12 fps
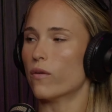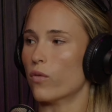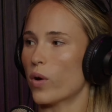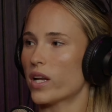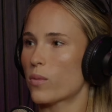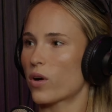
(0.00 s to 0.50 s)

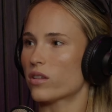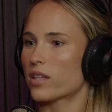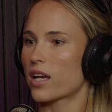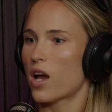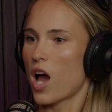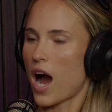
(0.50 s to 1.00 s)
avoidant where I was
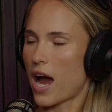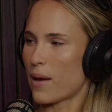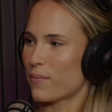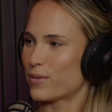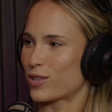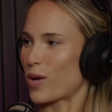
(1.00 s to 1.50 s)
like, I
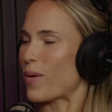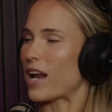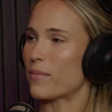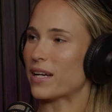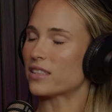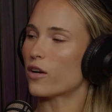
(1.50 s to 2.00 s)
am so proud
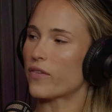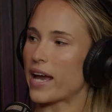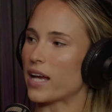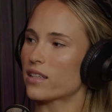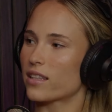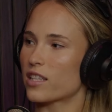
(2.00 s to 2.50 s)
of myself for
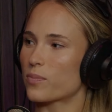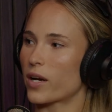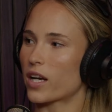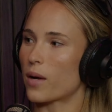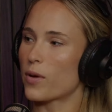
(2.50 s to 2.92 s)
handling this breakup